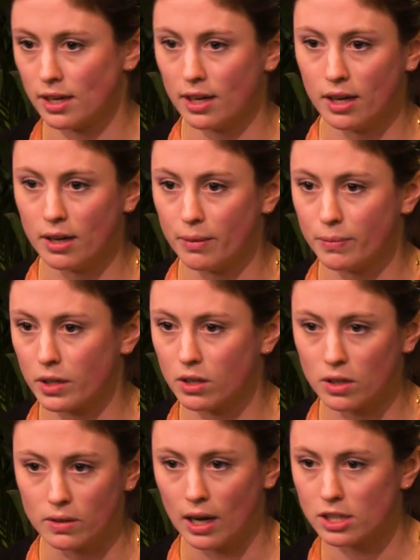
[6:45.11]
Um,
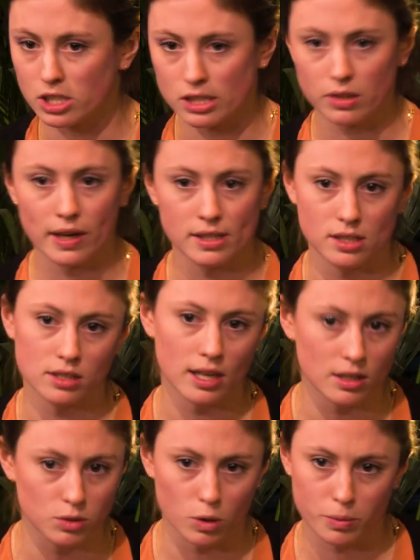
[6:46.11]
you know, Al Jazeera is not
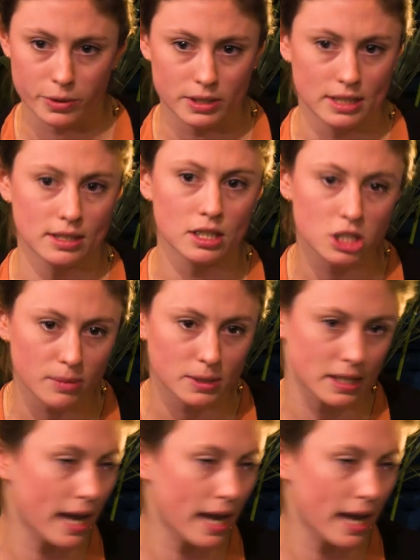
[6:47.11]
allowed to operate in Egypt.